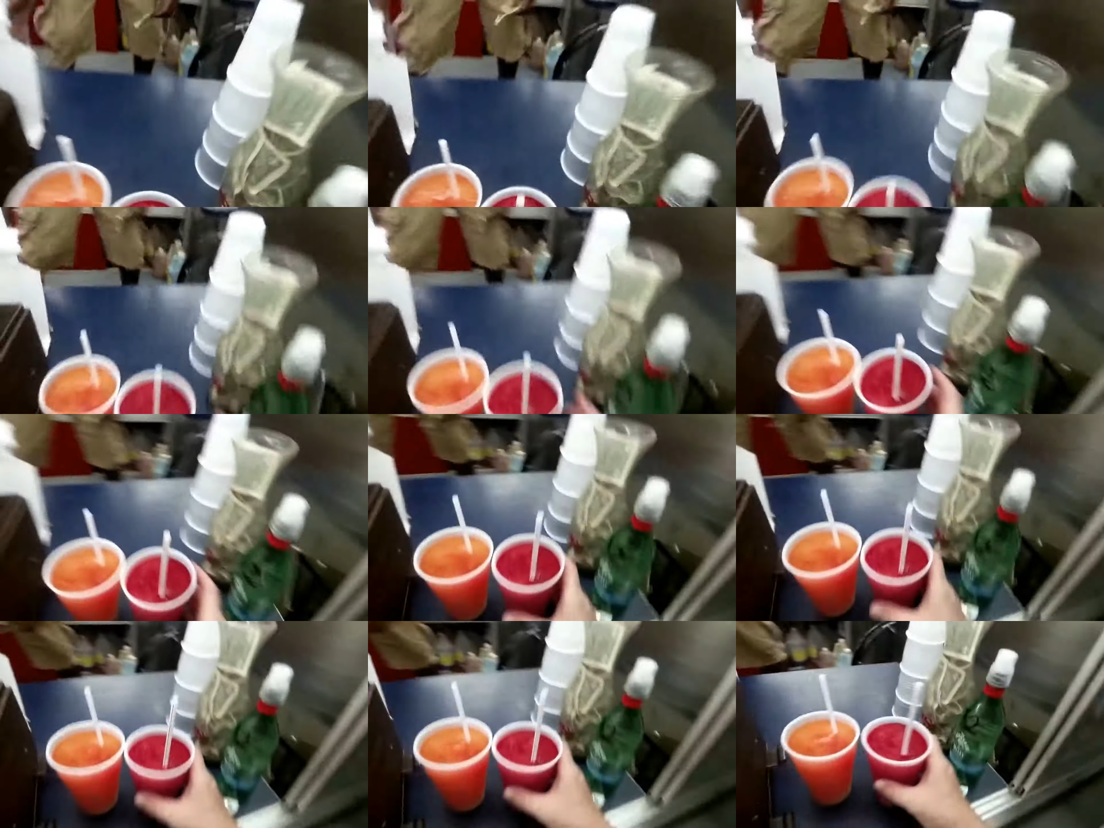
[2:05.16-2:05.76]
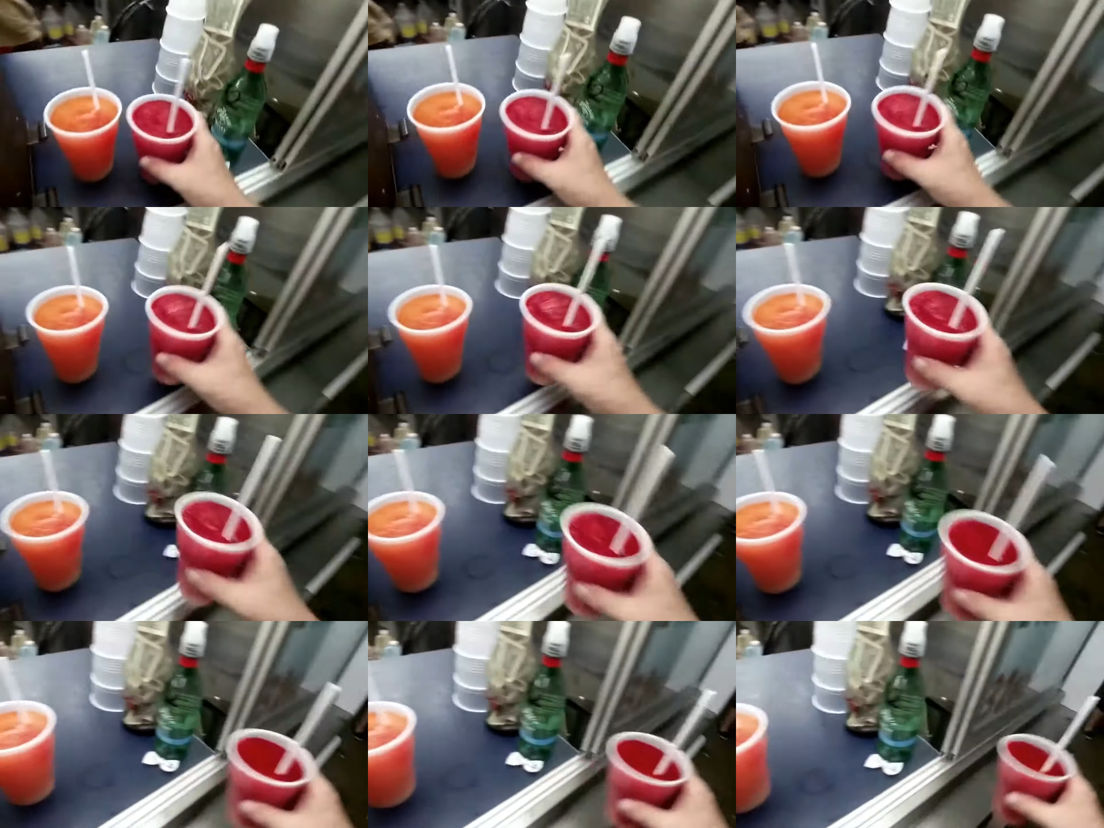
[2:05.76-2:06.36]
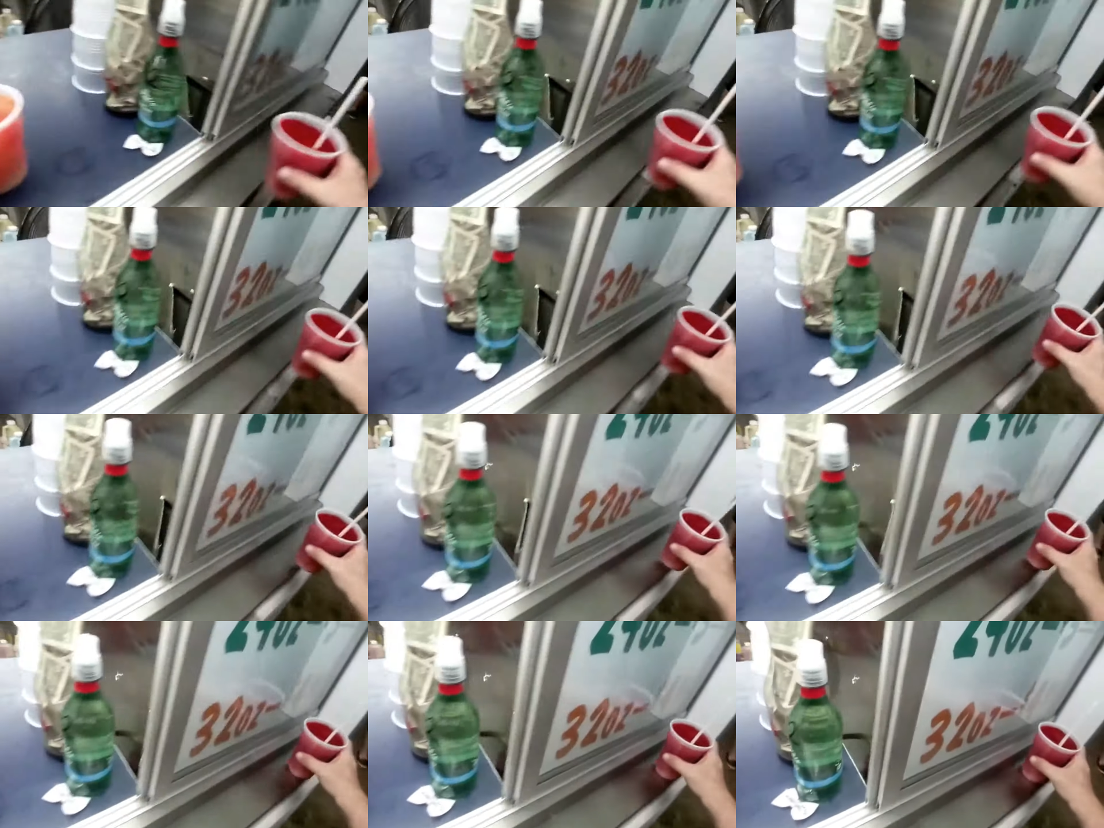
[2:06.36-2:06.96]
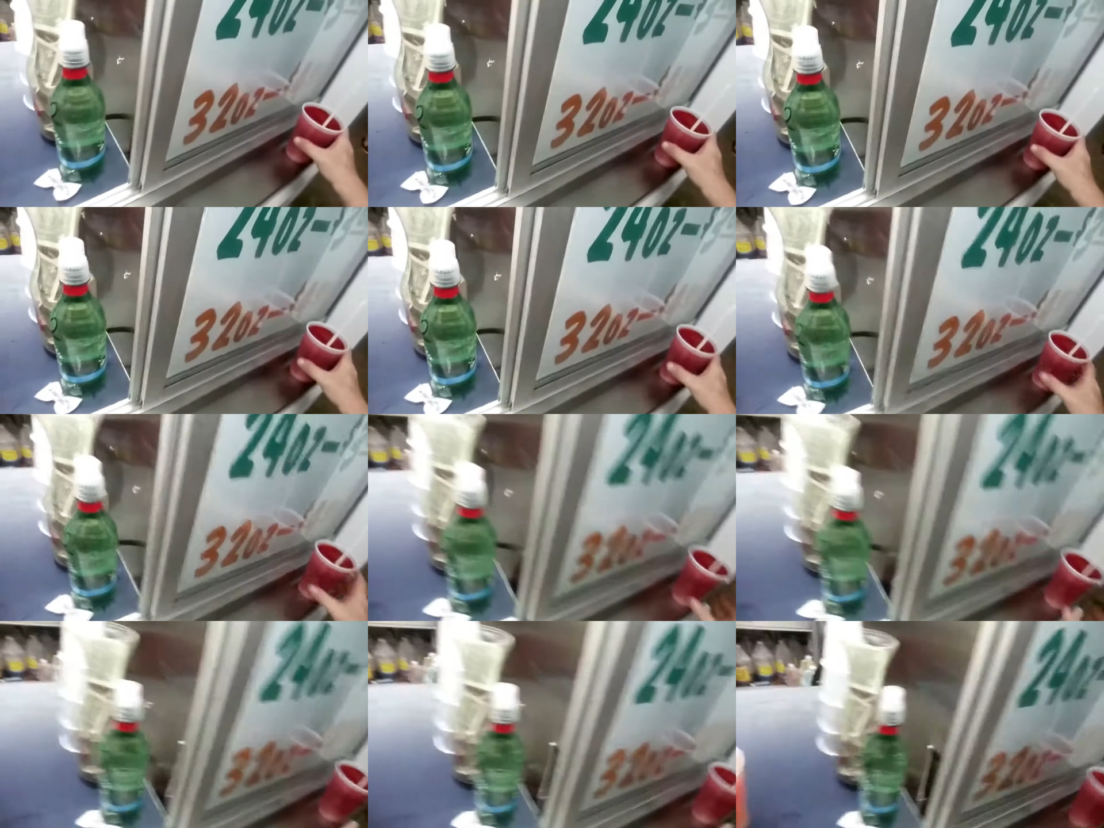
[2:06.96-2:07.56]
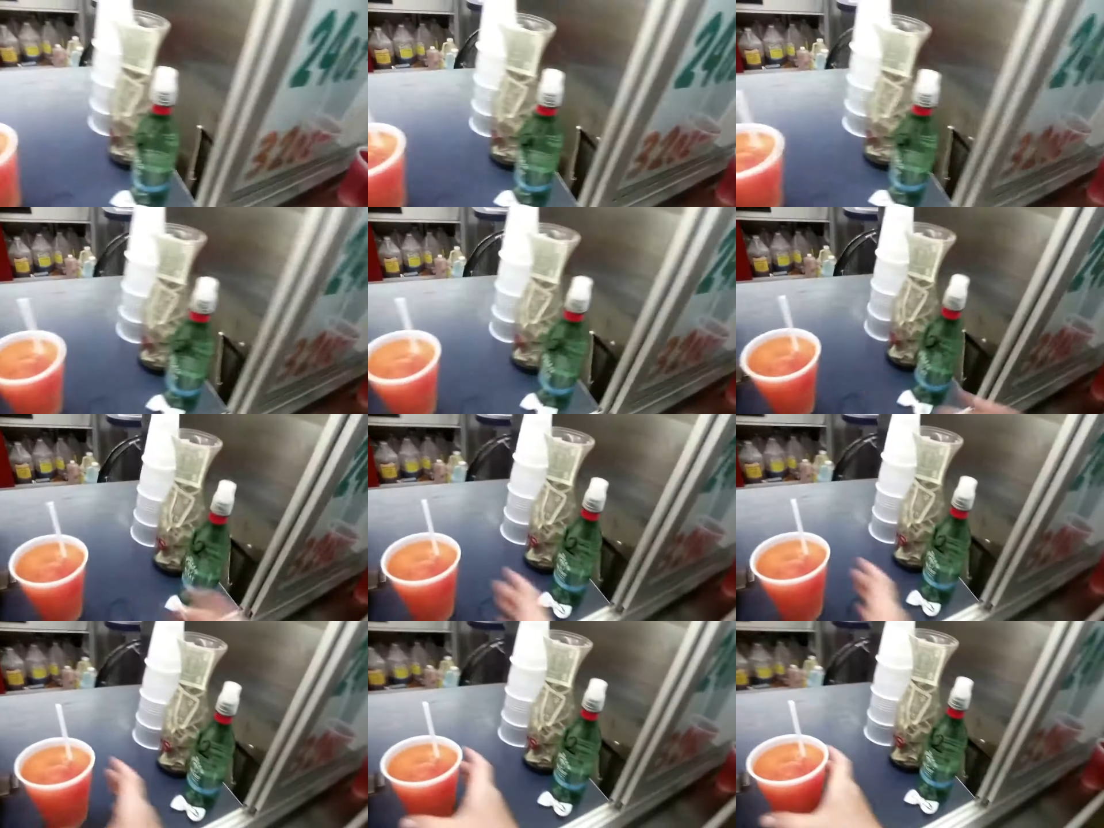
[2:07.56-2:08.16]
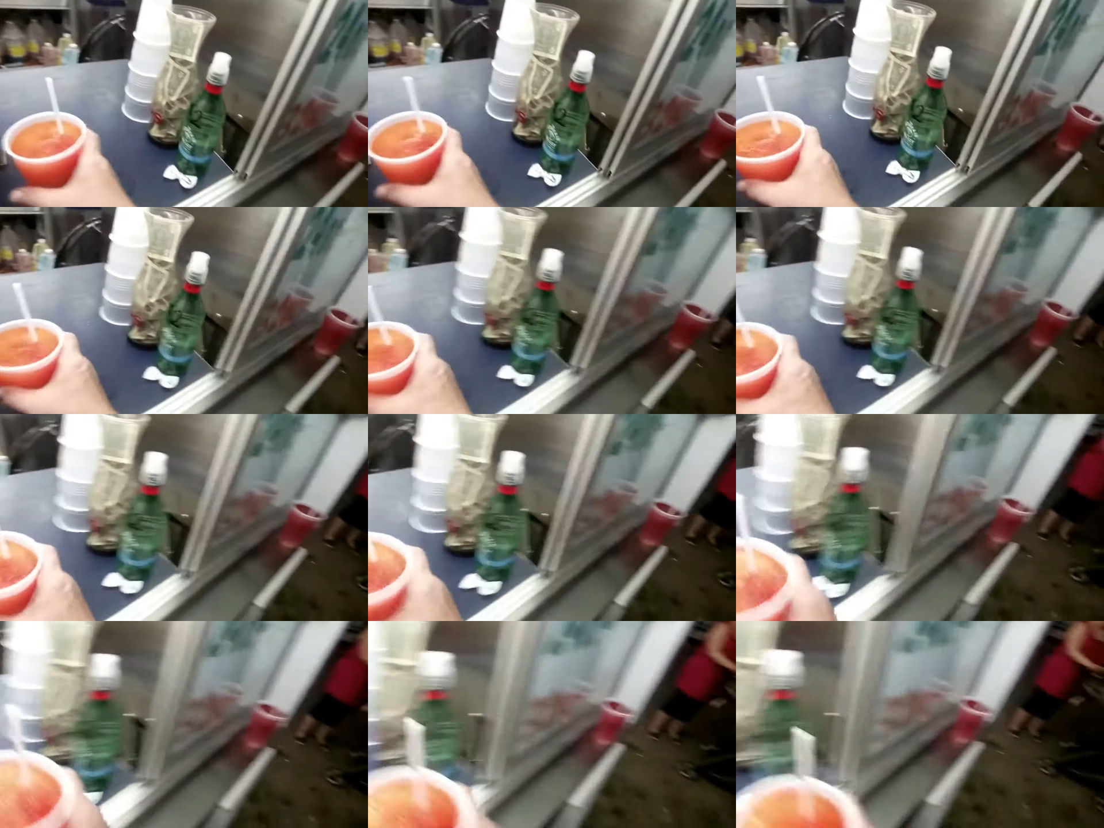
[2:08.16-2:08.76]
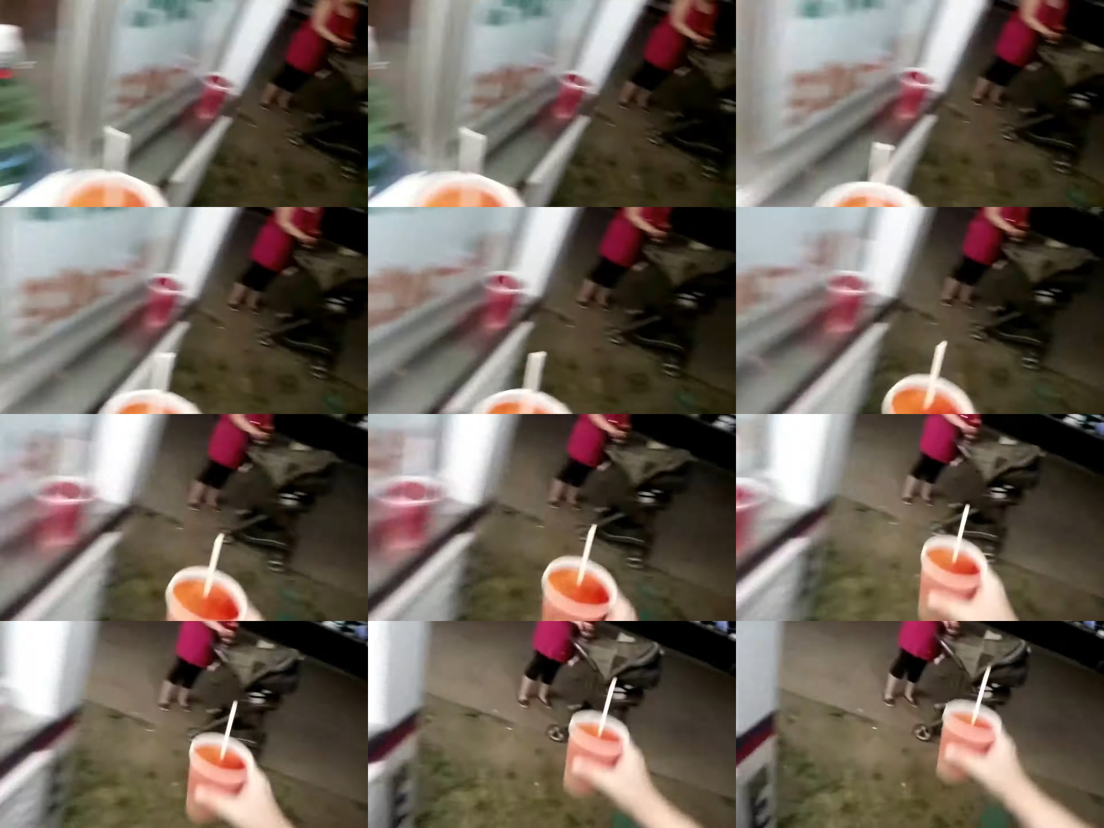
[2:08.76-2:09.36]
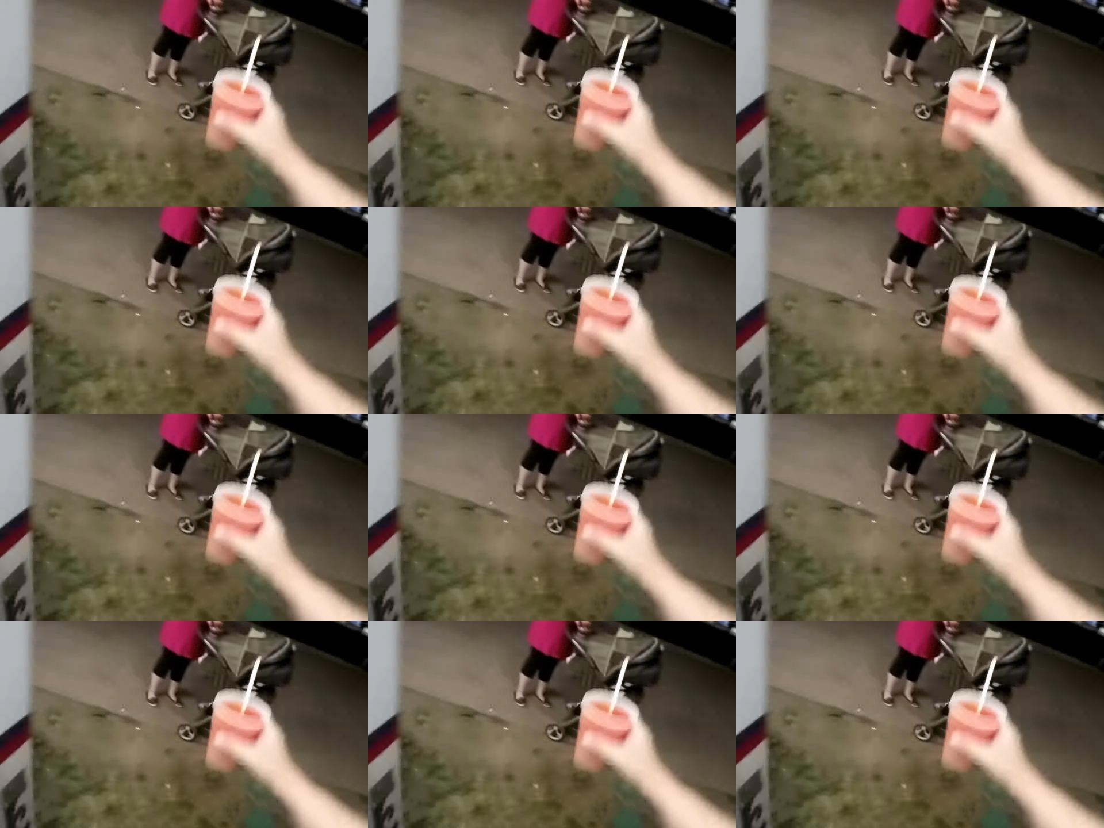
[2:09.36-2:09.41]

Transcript: [unreadable: no face in view]